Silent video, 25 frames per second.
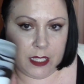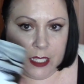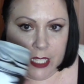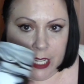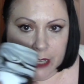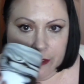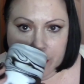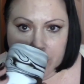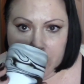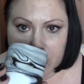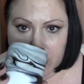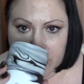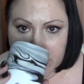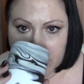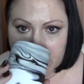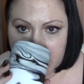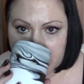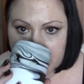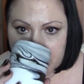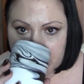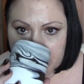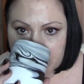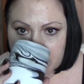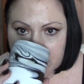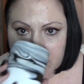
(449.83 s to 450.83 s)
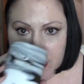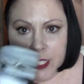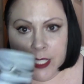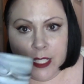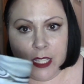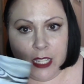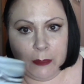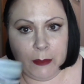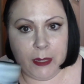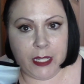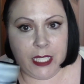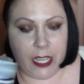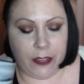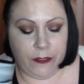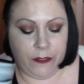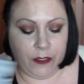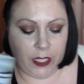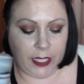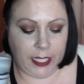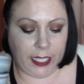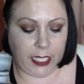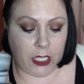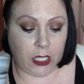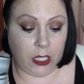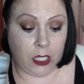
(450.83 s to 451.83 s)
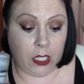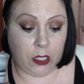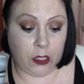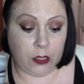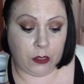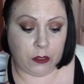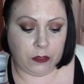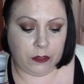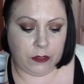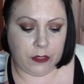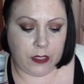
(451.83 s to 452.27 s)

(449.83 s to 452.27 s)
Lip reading: Definitely cinnamon, definitely clove.